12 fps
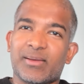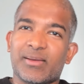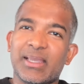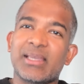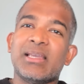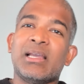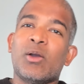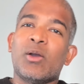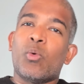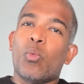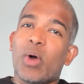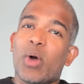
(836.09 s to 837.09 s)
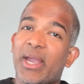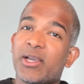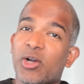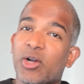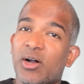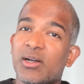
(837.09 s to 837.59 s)
Okay, why
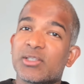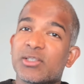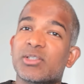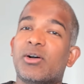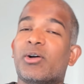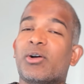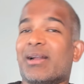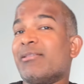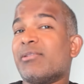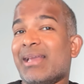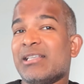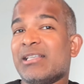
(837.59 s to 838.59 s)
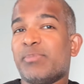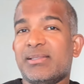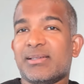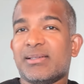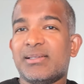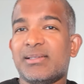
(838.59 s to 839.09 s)
COGS or other
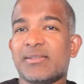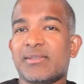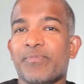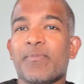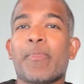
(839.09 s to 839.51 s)
expenses?